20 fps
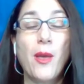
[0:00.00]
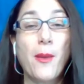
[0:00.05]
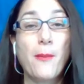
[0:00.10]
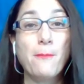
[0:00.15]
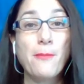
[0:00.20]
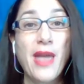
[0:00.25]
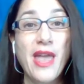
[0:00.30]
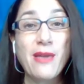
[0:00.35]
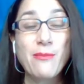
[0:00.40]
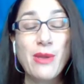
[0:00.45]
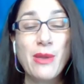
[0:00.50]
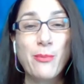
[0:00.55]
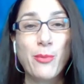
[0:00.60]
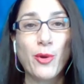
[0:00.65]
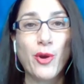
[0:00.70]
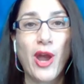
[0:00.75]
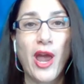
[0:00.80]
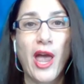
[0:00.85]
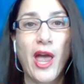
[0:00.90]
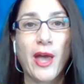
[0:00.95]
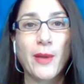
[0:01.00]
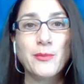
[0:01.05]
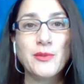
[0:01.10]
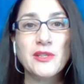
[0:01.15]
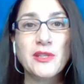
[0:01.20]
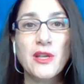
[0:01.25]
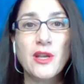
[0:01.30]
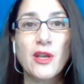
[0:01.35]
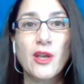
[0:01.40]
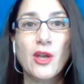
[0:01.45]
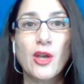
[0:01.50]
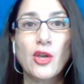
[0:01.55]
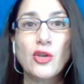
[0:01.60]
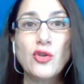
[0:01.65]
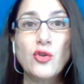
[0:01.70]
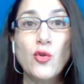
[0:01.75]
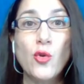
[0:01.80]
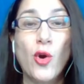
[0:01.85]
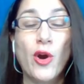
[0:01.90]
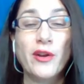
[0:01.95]
Maybe perhaps
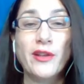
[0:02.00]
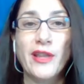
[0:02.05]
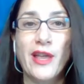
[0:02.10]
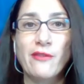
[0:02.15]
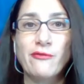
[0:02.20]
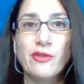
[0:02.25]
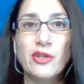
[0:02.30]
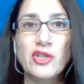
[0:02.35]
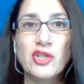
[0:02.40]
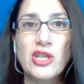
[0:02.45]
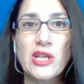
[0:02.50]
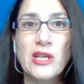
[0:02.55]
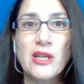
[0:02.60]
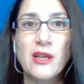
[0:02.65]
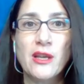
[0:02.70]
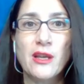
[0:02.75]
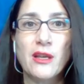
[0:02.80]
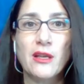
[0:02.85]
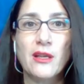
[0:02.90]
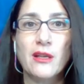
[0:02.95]
you are leveraging